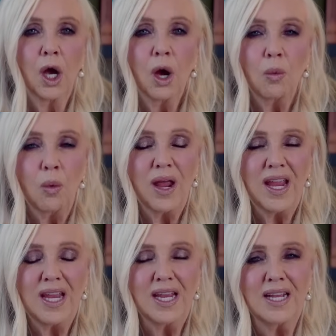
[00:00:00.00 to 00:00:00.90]

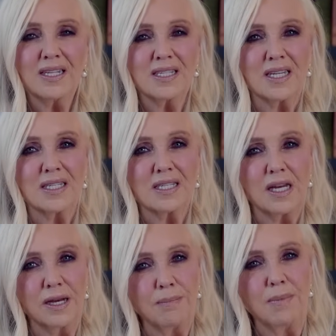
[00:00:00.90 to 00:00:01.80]
We exist
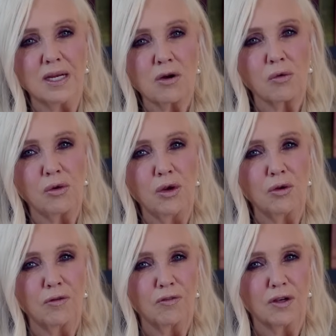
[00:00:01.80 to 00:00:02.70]
in a mental
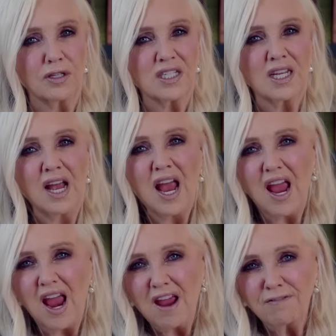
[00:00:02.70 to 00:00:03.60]
universe.
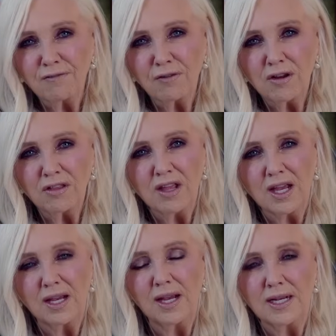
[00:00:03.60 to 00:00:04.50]

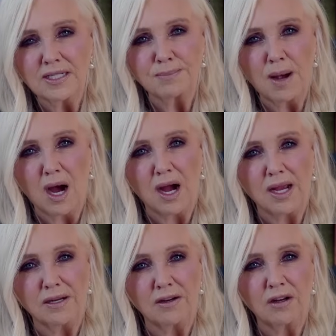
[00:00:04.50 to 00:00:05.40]
Everything is
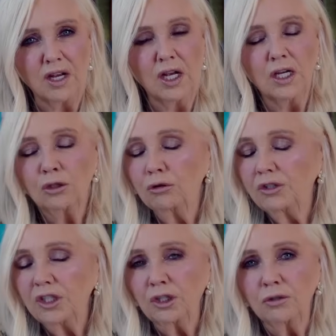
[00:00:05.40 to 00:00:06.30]
mind.
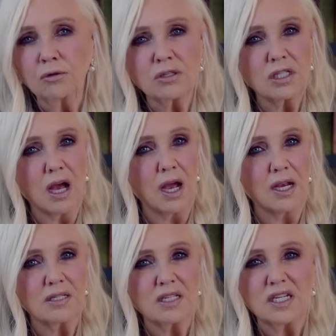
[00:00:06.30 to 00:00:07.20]
Traditional
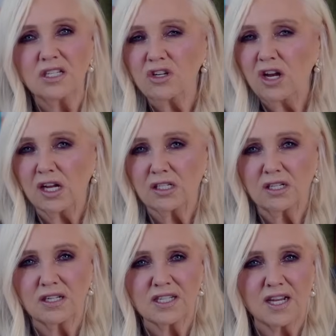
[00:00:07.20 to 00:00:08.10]
science is yet to
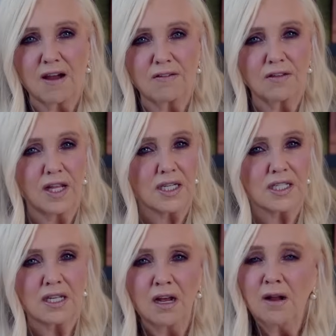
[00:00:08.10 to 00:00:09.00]
discover this,
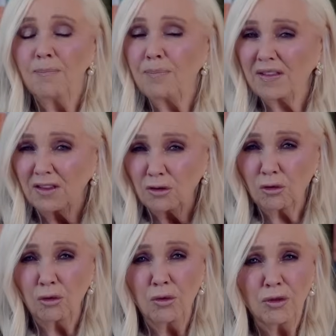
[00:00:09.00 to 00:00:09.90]
but the
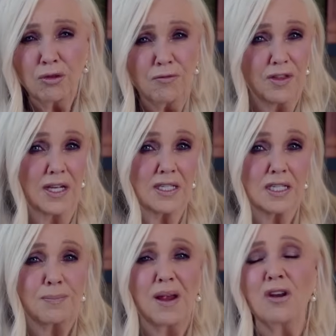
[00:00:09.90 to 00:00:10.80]
truth of this has
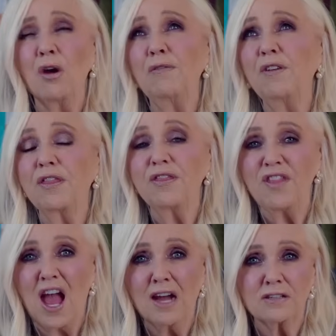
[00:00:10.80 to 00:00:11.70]
been known for
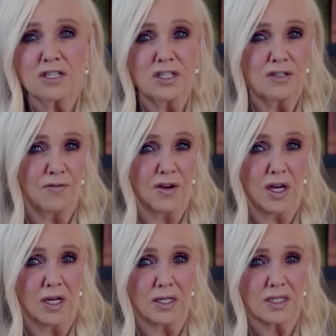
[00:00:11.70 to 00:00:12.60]
thousands of
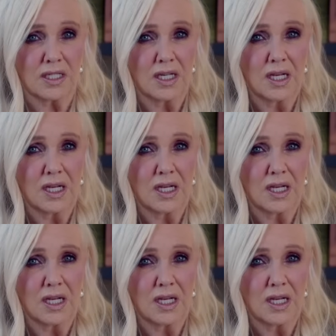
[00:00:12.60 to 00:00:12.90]
years.